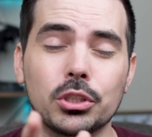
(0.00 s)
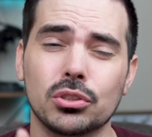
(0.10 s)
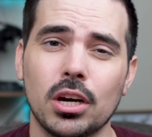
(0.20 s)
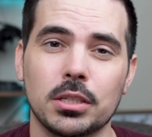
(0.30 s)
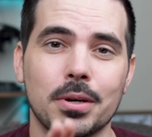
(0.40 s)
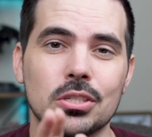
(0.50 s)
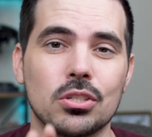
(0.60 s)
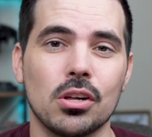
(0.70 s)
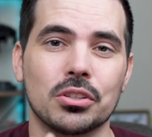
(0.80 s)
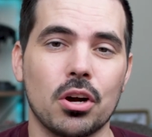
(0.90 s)
just talked about
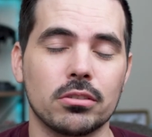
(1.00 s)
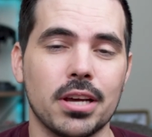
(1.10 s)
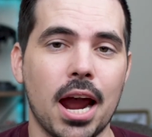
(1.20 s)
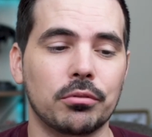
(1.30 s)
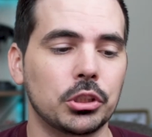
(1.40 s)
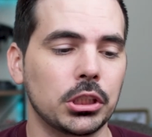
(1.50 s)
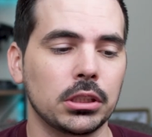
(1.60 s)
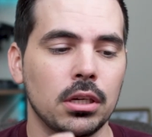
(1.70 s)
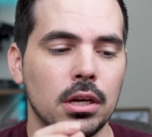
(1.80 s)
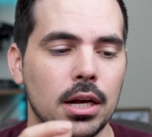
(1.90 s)
dollar cost
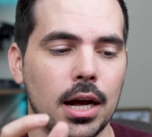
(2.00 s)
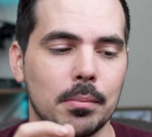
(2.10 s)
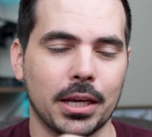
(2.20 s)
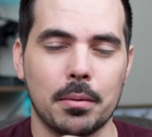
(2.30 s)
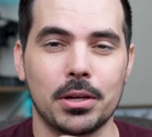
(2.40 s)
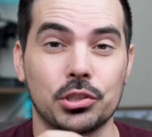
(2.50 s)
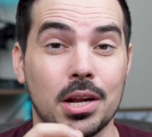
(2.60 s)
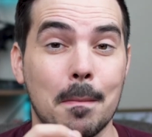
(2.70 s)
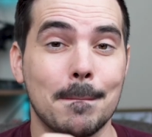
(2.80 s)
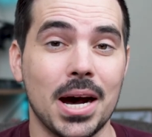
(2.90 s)
averaging. Like I
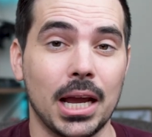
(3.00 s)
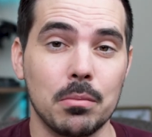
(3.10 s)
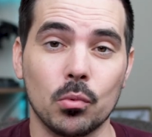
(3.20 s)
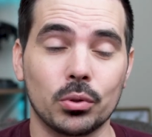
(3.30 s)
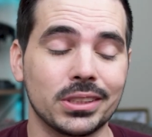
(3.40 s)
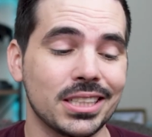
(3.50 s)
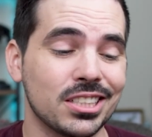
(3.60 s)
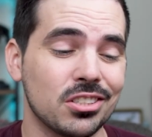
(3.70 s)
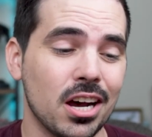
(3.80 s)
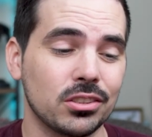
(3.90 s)
mentioned, I'm buying more into
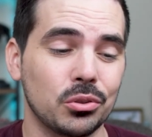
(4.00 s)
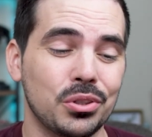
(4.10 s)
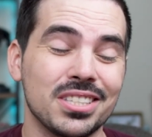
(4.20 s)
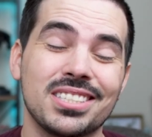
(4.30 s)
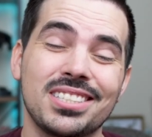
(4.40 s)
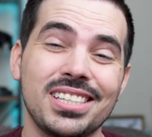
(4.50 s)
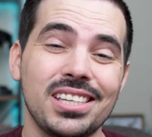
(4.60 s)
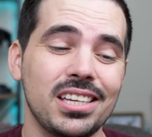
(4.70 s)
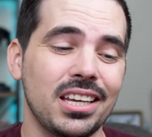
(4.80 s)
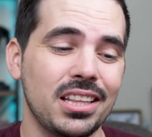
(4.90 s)
the stock, so you can
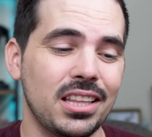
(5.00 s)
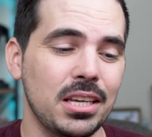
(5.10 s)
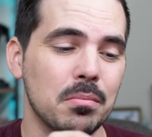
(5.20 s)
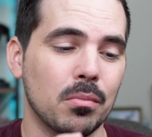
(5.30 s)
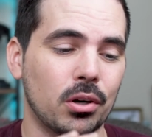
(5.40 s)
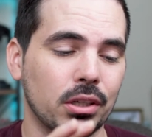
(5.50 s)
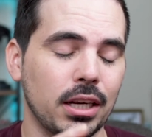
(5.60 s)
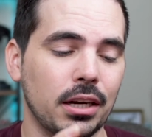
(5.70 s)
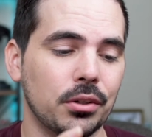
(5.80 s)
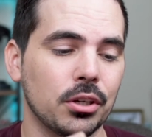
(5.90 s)
see in the
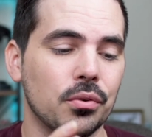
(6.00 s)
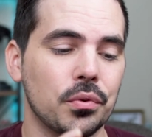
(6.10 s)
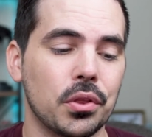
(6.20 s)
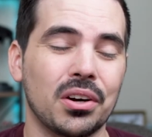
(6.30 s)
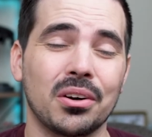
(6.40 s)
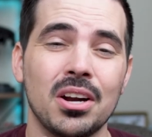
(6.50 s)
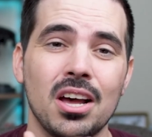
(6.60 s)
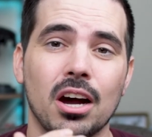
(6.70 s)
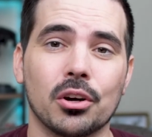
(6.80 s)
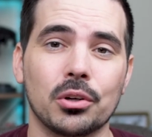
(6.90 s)
market area over there,
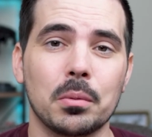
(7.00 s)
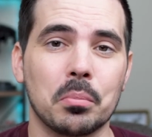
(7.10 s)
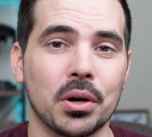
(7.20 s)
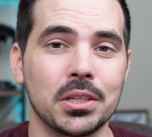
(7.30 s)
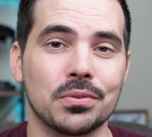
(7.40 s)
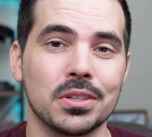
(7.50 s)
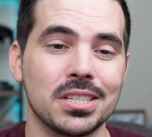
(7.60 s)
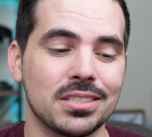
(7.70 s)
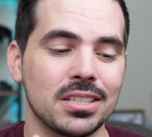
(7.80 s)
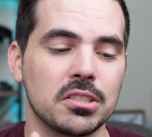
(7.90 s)
a current price for
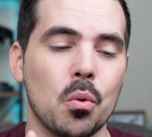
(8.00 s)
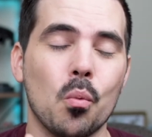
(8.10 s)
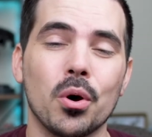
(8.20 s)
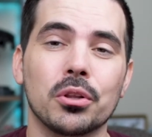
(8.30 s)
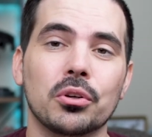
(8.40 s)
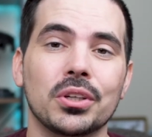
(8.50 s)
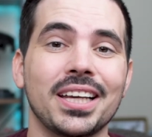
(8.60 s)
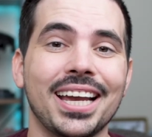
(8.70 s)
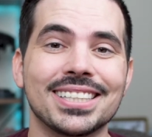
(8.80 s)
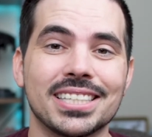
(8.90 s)
this is
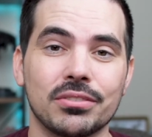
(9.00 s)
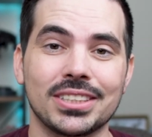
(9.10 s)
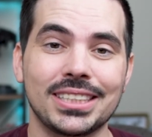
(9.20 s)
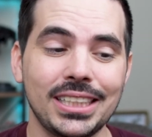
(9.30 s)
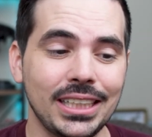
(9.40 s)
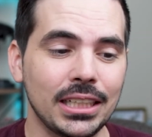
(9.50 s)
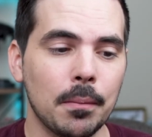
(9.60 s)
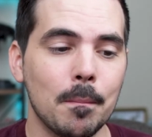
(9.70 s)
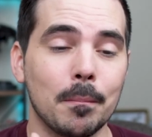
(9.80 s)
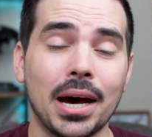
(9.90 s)

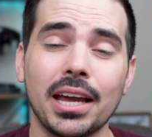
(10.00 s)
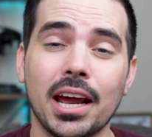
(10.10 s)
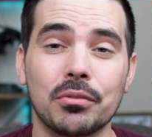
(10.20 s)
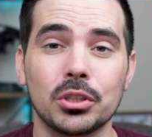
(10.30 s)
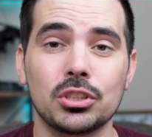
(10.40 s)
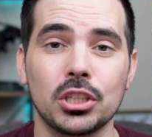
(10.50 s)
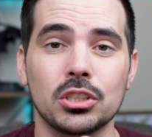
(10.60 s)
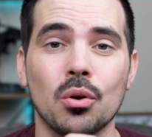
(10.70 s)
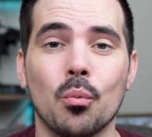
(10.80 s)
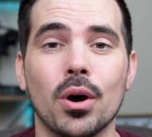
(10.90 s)
$138.17. My average
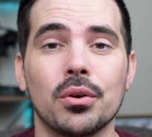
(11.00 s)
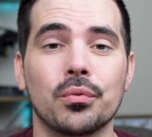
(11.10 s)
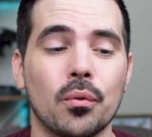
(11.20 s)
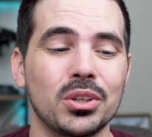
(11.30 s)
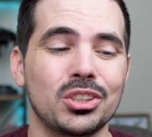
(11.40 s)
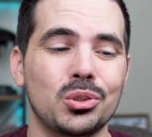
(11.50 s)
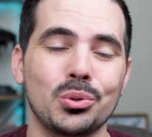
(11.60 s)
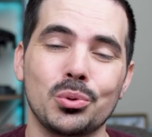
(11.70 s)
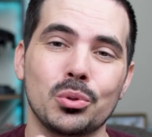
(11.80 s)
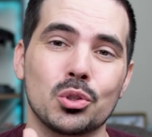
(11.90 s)
is
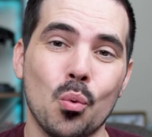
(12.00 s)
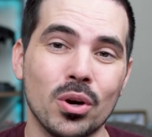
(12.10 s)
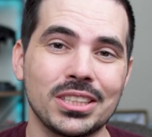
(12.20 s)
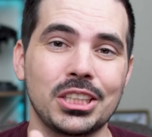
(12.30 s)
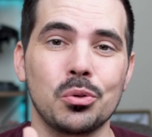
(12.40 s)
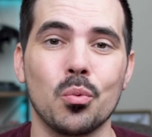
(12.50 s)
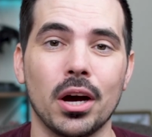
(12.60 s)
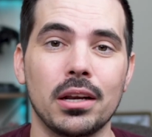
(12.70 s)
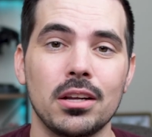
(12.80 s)
$142.21.